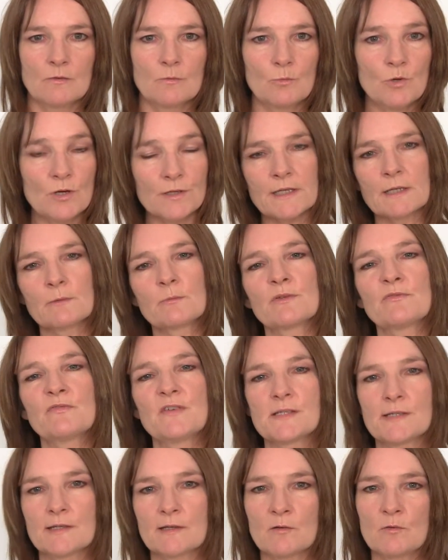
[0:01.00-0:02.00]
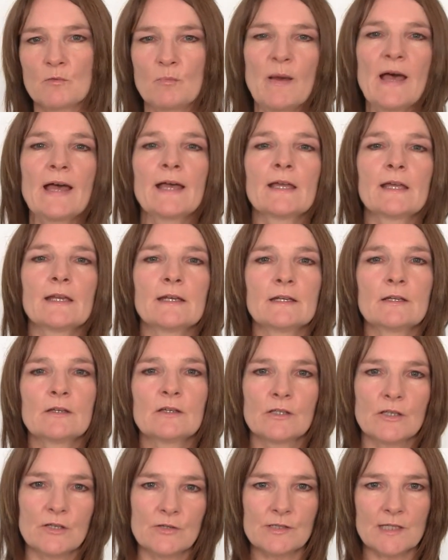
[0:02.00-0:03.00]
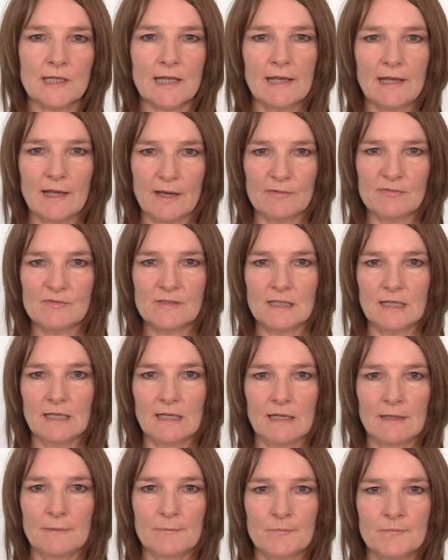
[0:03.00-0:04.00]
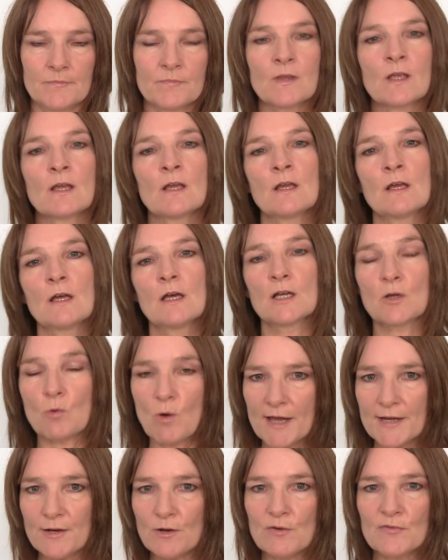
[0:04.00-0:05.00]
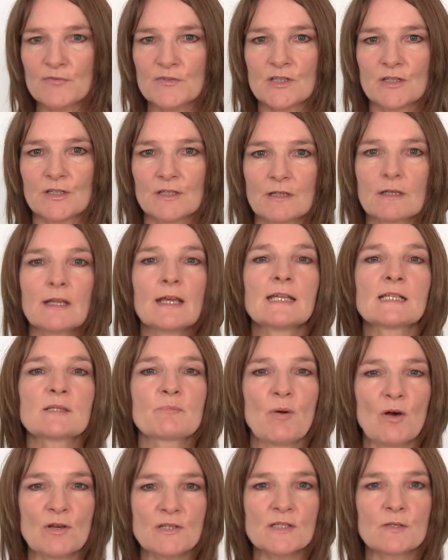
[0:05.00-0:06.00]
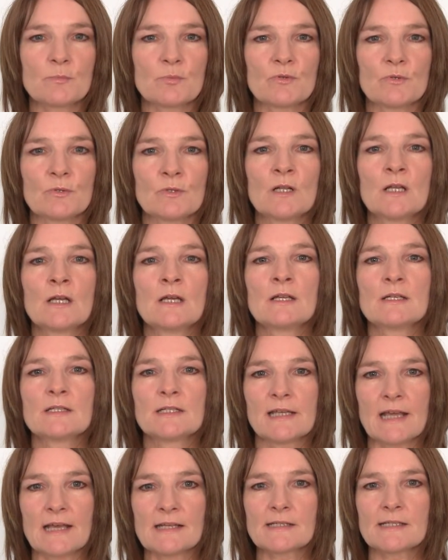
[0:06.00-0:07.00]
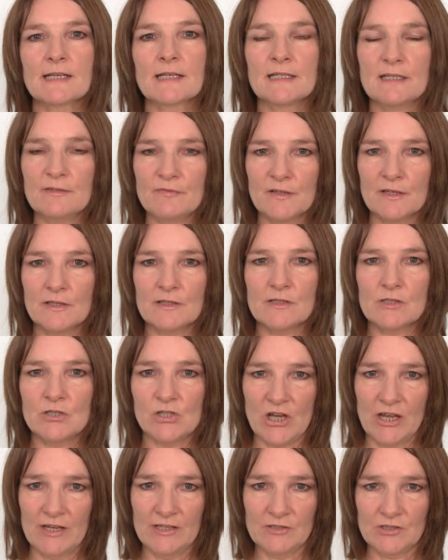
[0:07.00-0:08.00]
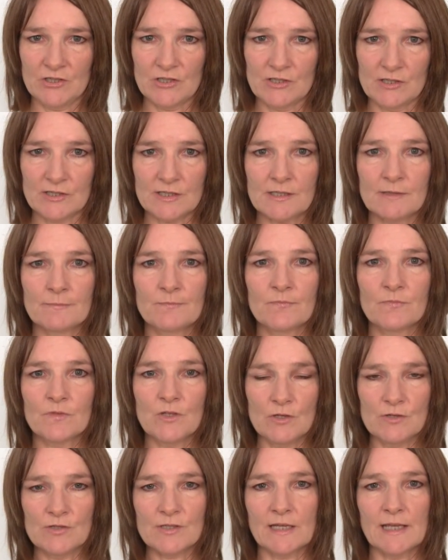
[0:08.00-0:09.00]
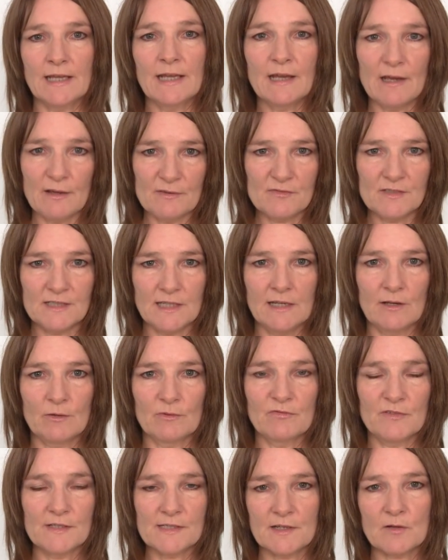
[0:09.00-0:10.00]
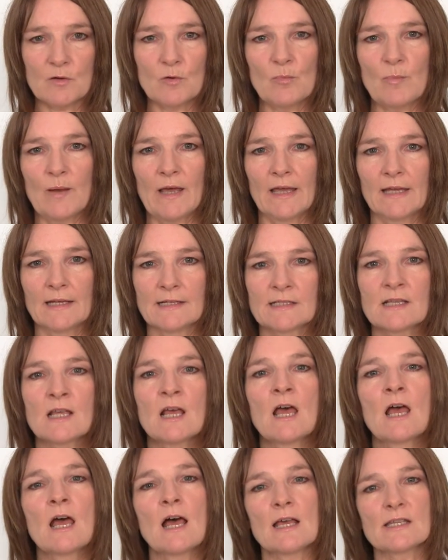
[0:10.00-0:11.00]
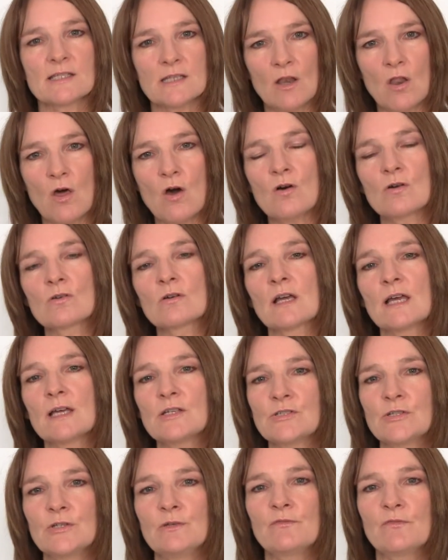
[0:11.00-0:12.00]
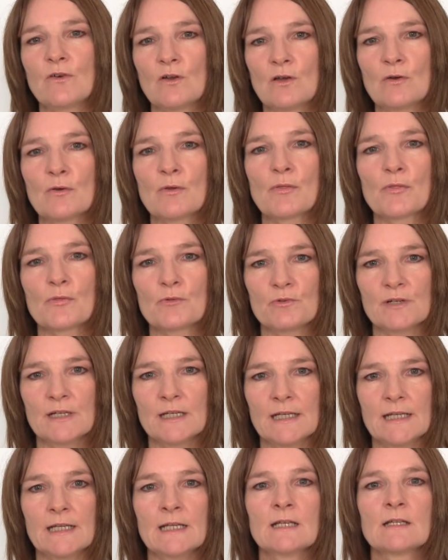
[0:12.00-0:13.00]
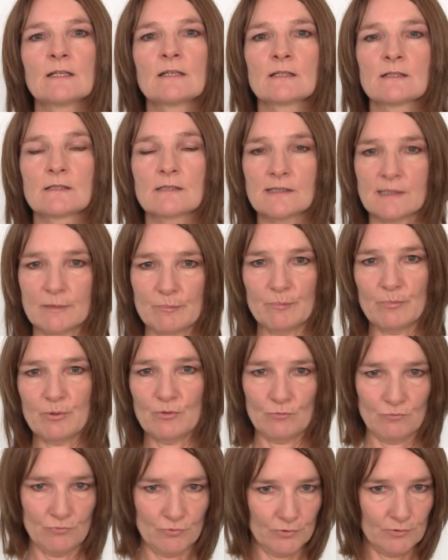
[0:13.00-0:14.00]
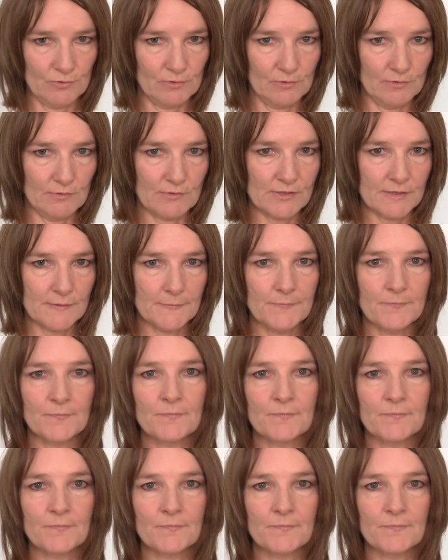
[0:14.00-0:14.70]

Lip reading: Working with physical pain using EFT. Quite often it's possible to get significant changes using EFT on physical pains as long as you follow 3 simple rules.